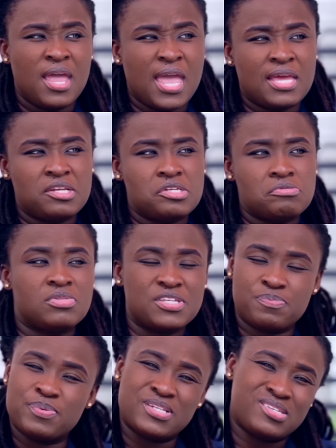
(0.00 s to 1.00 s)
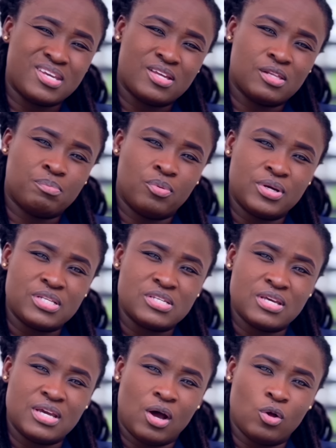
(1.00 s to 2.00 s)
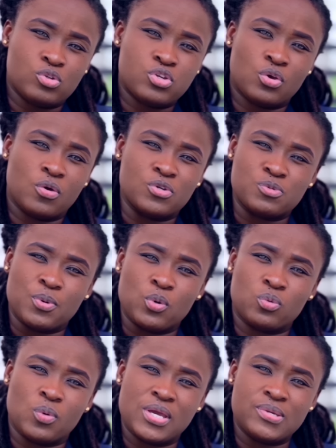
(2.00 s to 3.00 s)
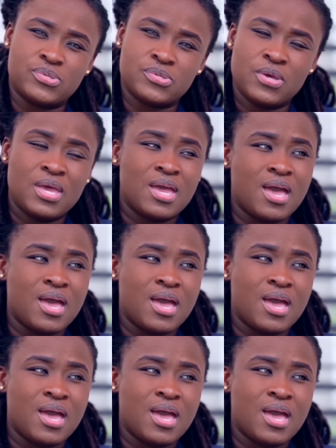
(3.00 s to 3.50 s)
And this particular pointer also goes both ways.